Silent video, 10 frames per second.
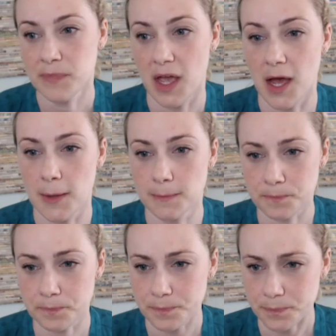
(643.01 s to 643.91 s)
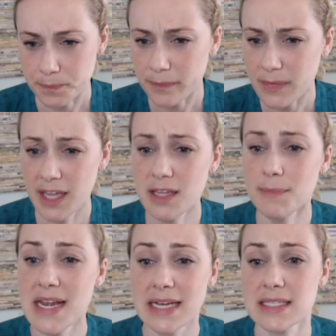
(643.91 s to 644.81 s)
Um, and then my
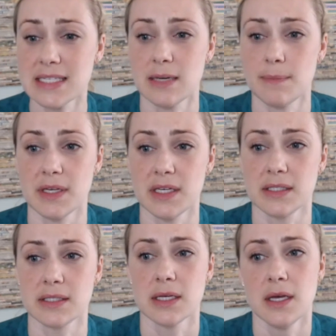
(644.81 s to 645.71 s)
next tip is